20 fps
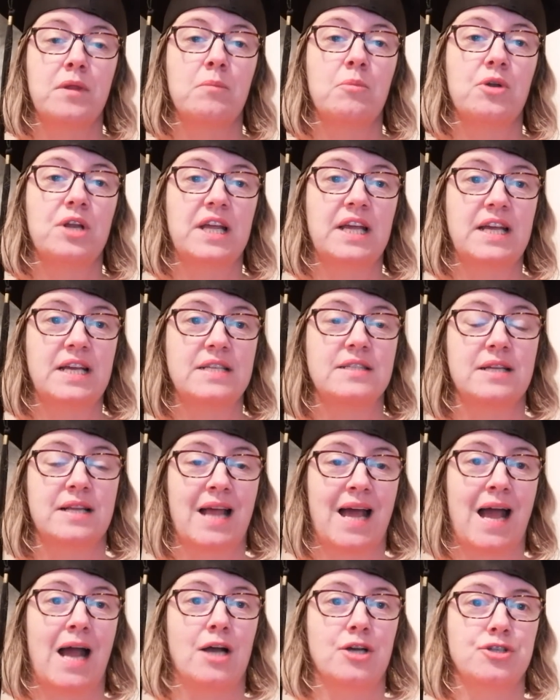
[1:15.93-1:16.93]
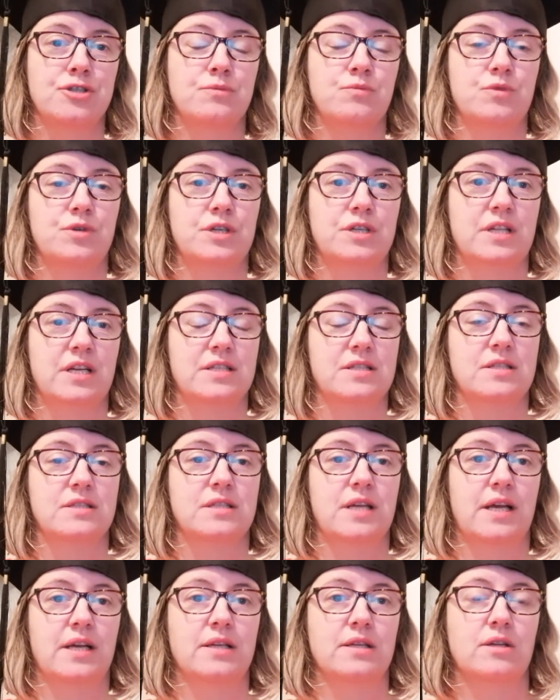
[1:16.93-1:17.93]
but it is an action word, that's a
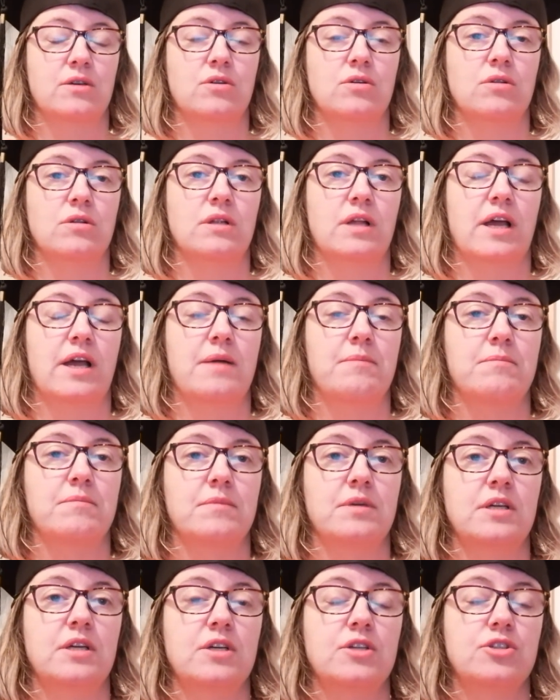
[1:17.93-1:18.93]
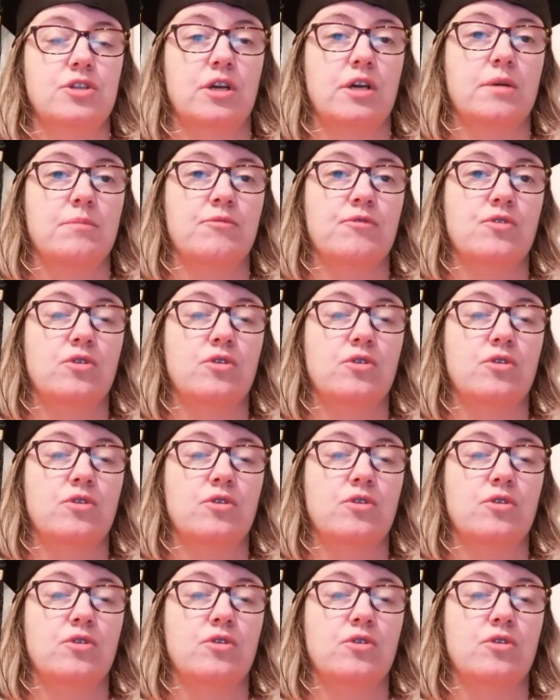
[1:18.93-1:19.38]
technical term